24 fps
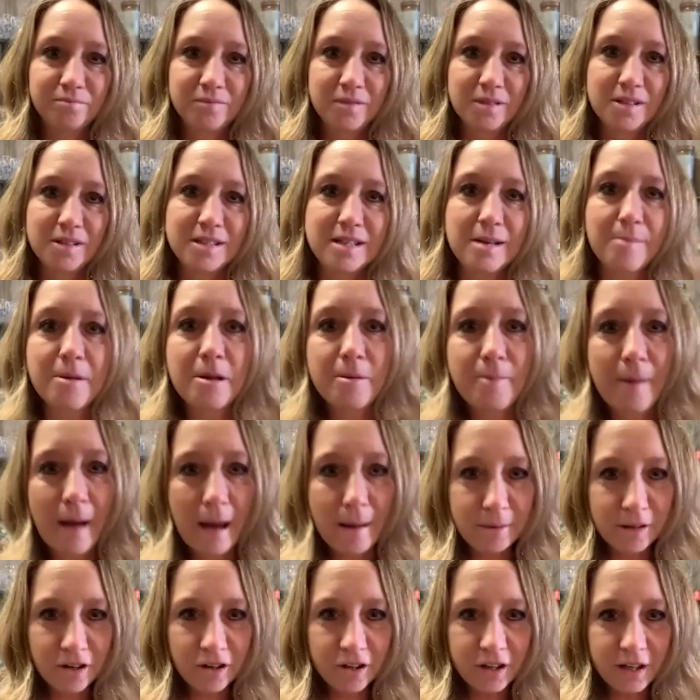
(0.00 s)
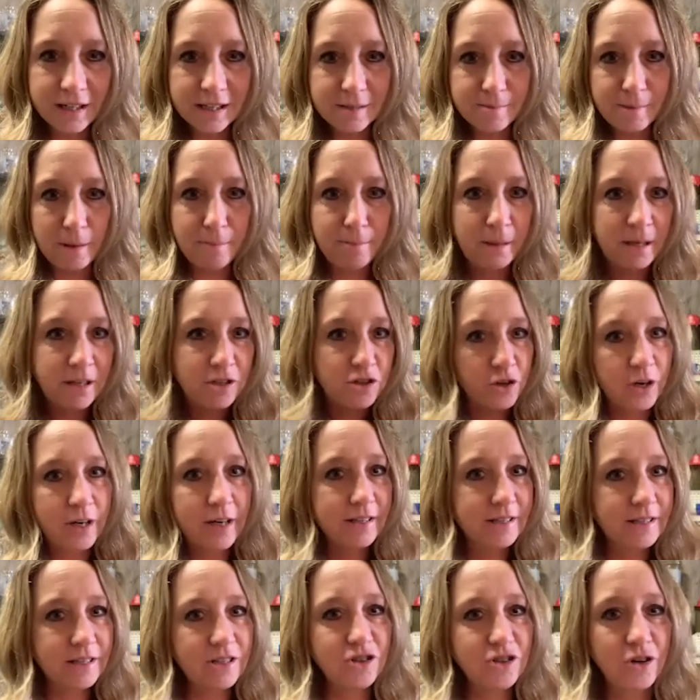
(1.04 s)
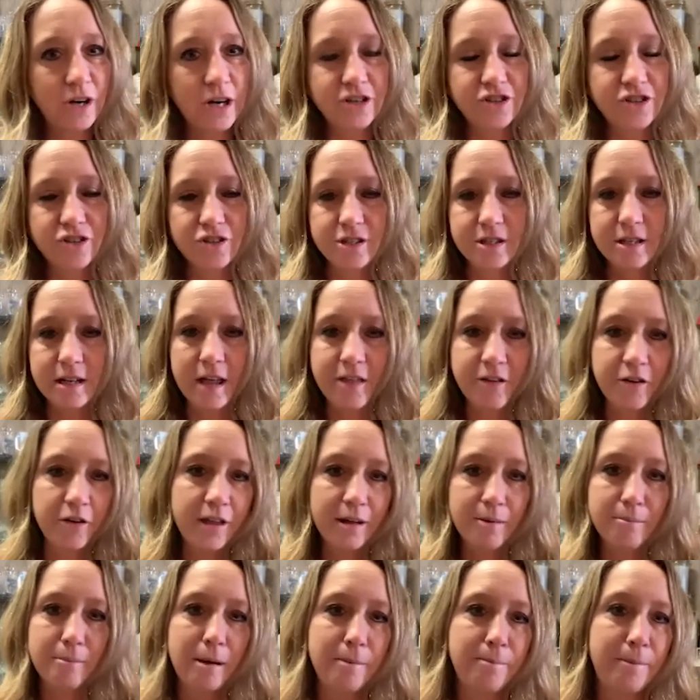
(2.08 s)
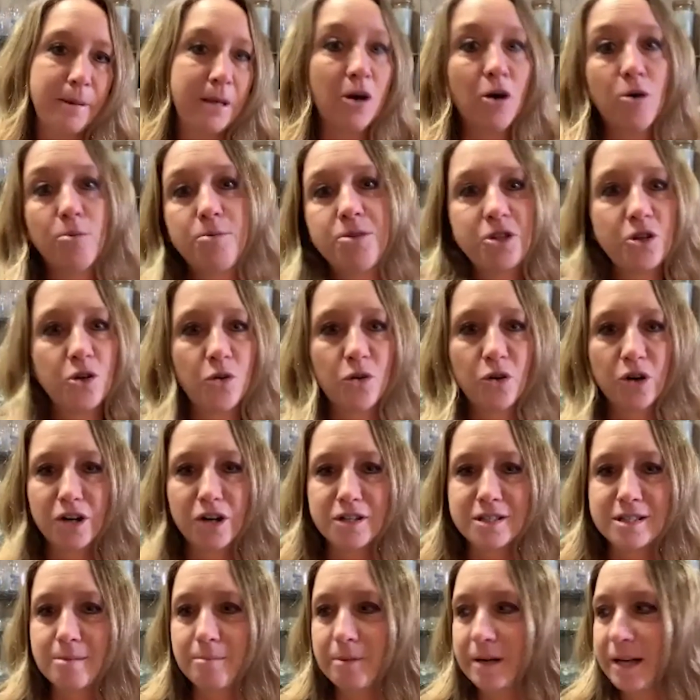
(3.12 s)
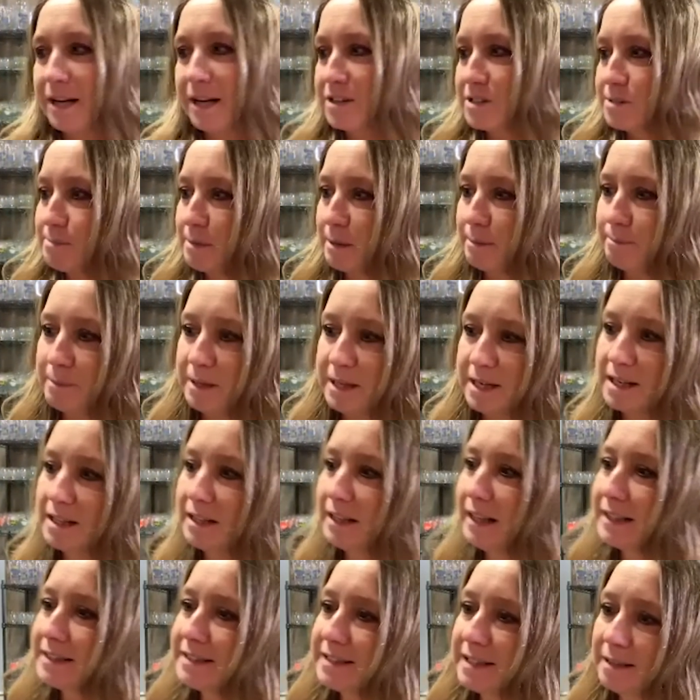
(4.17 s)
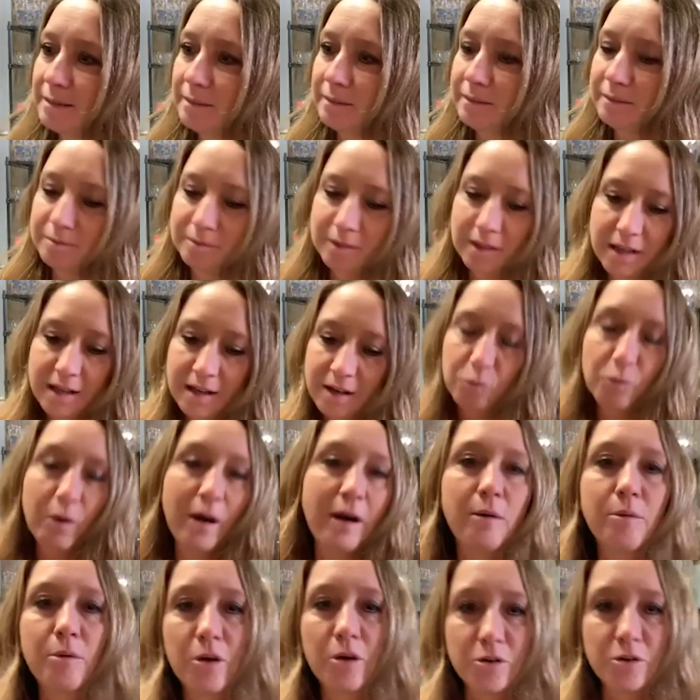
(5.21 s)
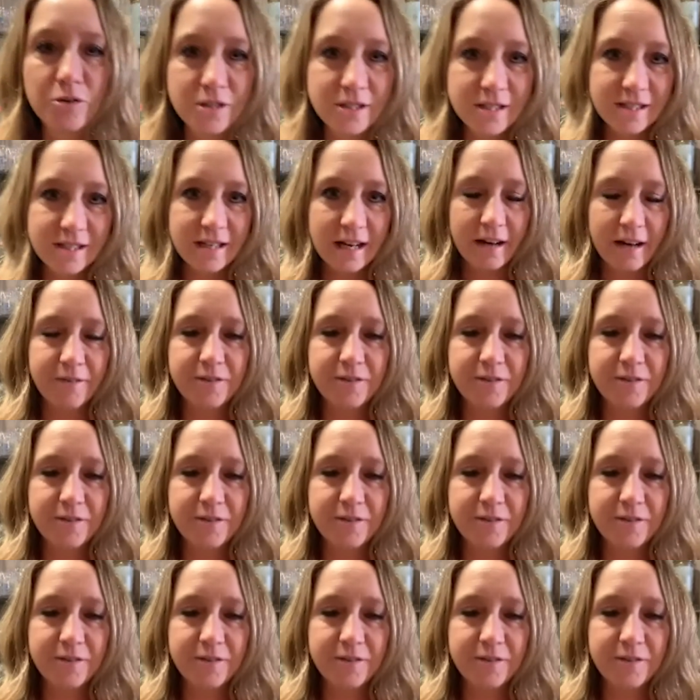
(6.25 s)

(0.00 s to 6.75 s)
some of the popular things might be trinkets and treasures. Another thing might be home decor. Somebody else might be collecting railroad stuff.